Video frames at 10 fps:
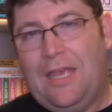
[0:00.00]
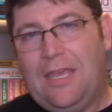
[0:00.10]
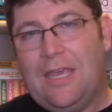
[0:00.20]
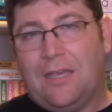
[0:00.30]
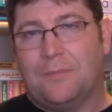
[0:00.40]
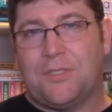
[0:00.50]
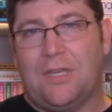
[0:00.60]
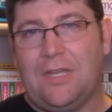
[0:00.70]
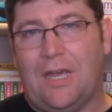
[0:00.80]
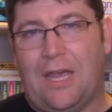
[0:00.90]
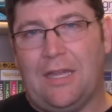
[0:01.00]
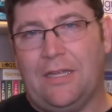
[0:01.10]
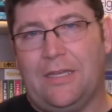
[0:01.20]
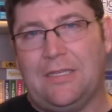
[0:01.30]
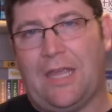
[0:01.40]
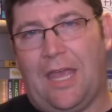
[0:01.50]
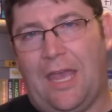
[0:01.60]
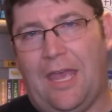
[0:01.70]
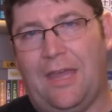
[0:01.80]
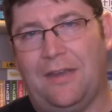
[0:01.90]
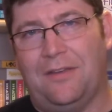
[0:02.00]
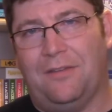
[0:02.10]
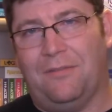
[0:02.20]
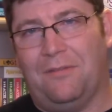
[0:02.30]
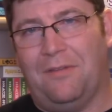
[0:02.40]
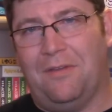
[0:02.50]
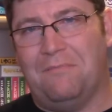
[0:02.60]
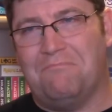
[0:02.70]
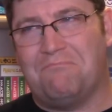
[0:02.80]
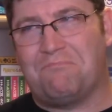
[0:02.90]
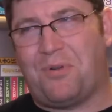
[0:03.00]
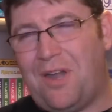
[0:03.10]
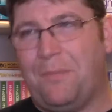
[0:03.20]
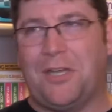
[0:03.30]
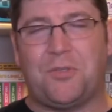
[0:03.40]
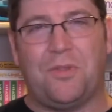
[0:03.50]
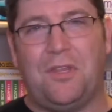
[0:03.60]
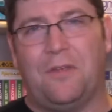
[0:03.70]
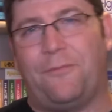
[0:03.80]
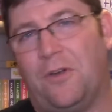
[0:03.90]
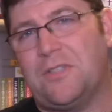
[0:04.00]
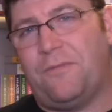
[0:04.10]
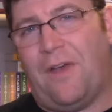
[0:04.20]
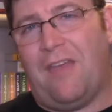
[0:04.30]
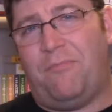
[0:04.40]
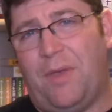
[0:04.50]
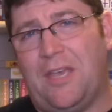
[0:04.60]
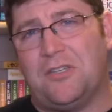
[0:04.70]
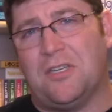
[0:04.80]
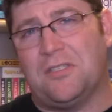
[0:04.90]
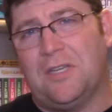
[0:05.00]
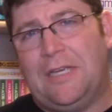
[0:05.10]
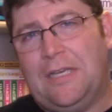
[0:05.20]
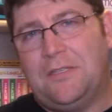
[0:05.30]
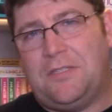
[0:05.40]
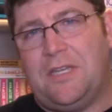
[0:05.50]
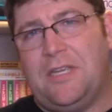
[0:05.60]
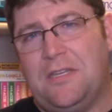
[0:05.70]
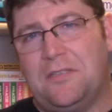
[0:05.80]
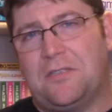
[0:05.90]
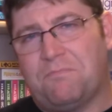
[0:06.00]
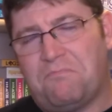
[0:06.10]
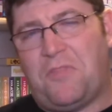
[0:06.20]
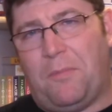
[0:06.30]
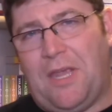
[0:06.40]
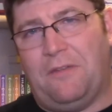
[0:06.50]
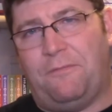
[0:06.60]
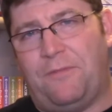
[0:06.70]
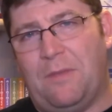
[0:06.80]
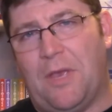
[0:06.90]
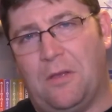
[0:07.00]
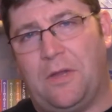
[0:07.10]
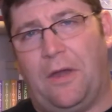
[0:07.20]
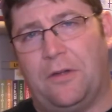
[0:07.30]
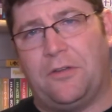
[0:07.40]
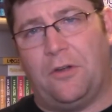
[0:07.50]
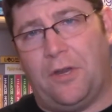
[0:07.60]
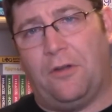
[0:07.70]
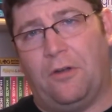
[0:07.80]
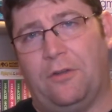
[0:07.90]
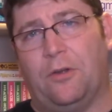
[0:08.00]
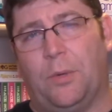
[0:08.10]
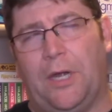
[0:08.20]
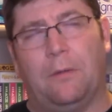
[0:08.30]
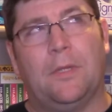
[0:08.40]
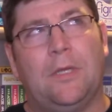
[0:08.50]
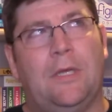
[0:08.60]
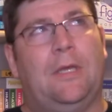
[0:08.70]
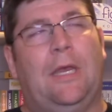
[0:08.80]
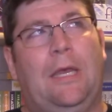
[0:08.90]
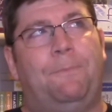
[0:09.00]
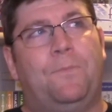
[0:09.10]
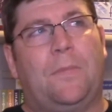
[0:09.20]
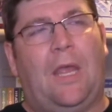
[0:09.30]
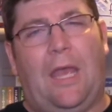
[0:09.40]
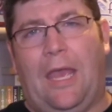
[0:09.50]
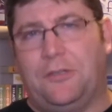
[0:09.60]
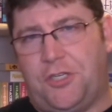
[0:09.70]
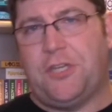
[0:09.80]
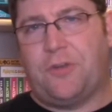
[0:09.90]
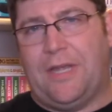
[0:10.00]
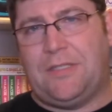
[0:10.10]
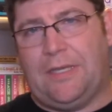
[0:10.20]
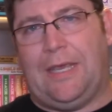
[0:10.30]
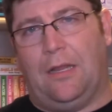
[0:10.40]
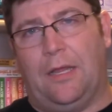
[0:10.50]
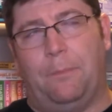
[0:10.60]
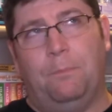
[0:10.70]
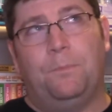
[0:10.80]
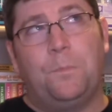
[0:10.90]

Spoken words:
He comes to the island and pretty much within the first 5 pages sees the main female character in her underwear, and she tries to kill him.